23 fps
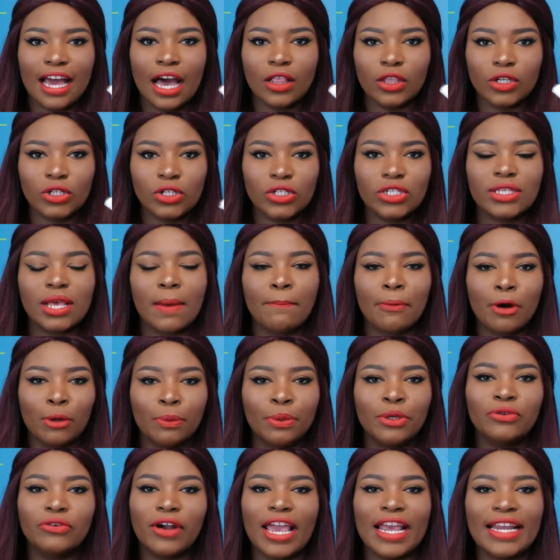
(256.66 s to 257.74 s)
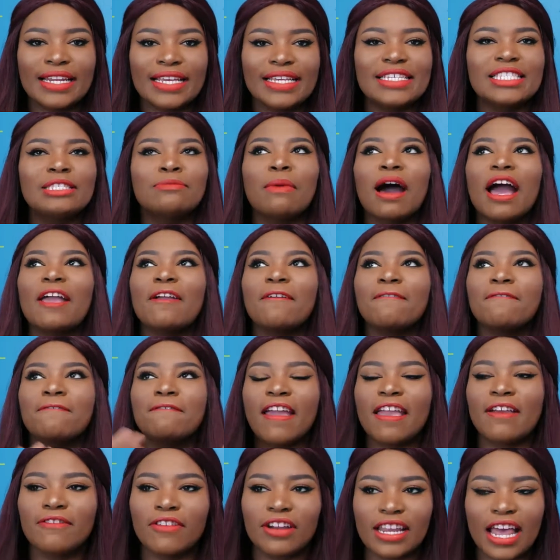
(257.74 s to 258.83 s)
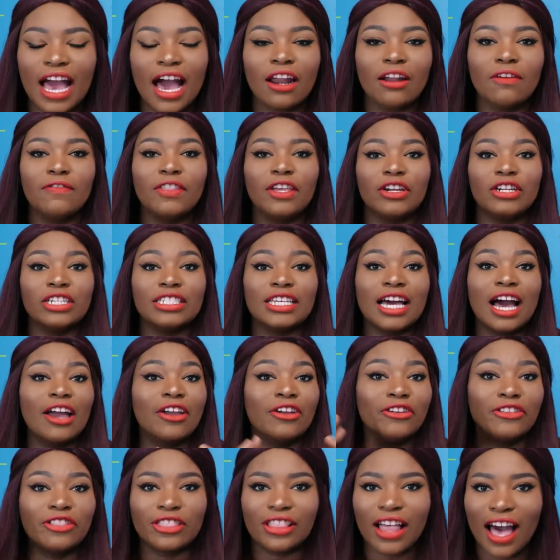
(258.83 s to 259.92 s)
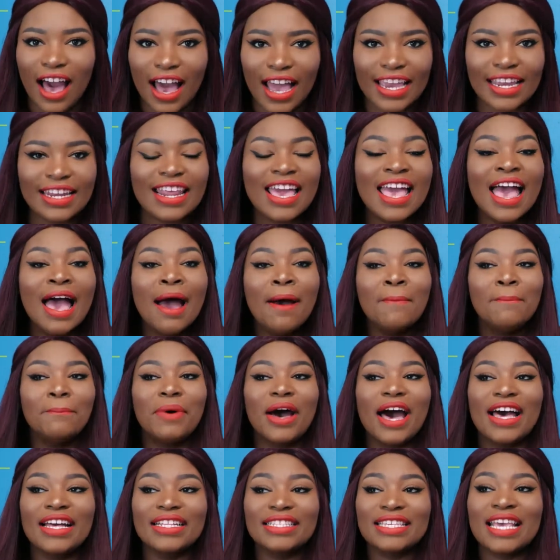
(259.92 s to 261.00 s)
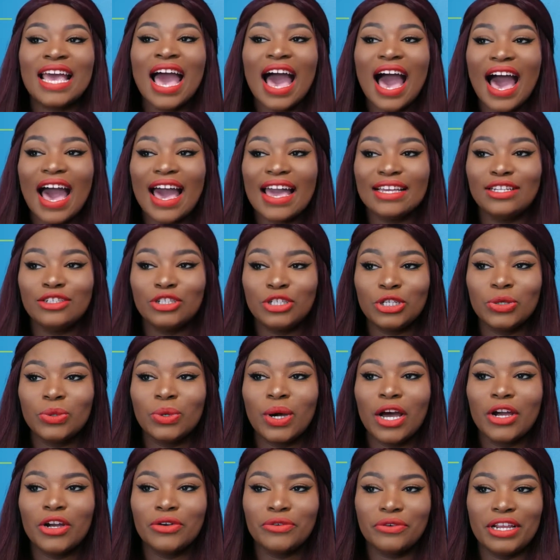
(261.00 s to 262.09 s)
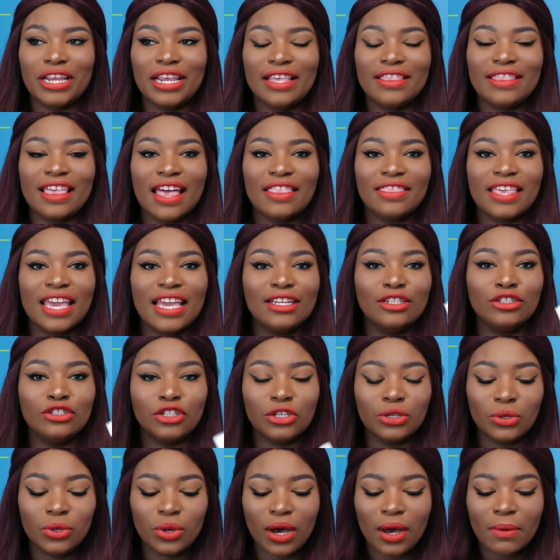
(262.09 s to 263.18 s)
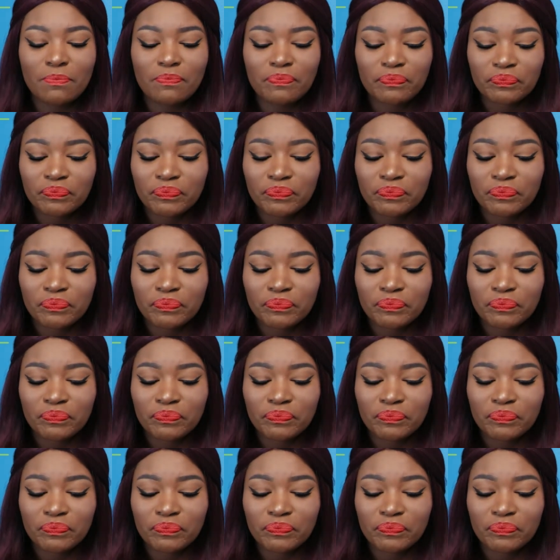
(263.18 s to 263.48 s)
colors. Purple Rain is my favorite out of their entire line, but I do agree that they do